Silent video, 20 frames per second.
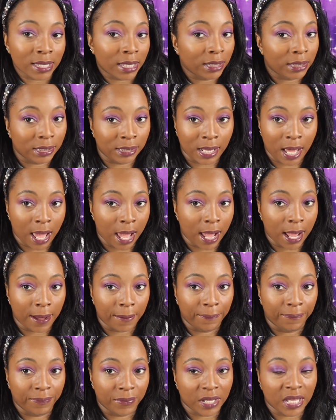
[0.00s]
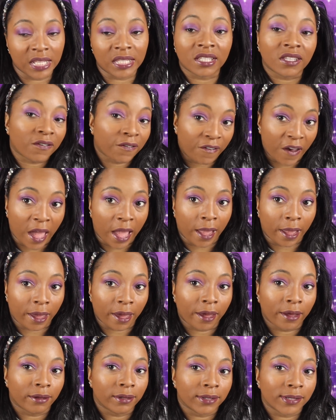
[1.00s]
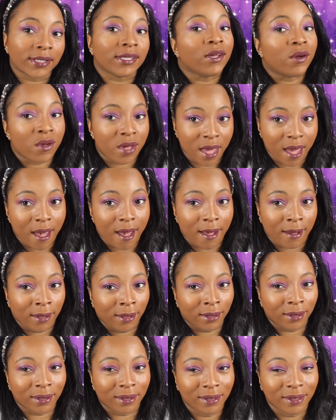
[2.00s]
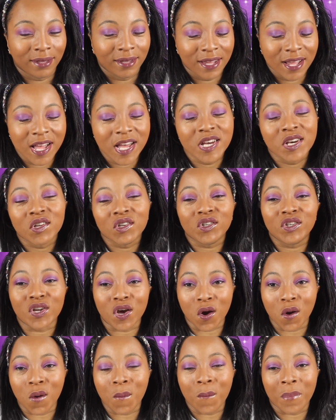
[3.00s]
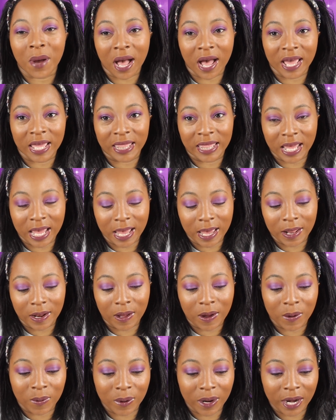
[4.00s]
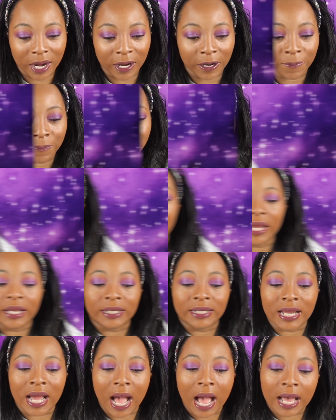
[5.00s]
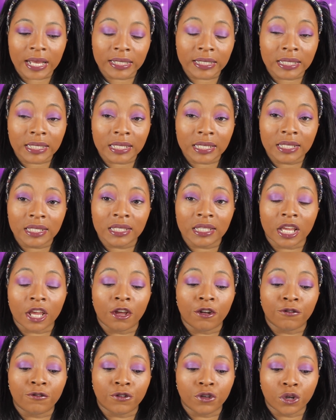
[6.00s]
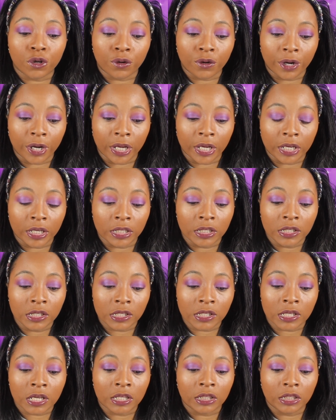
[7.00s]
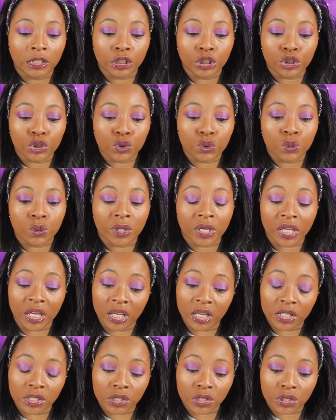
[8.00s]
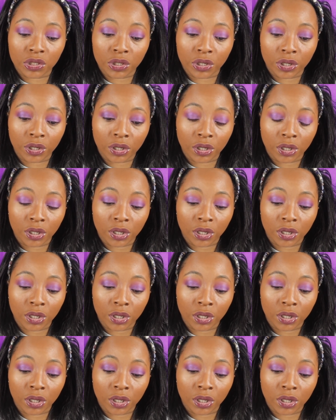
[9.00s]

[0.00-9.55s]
the same. It's fake. So yeah, don't buy that. All right. Okay. Dioxins and furans linked to cancer,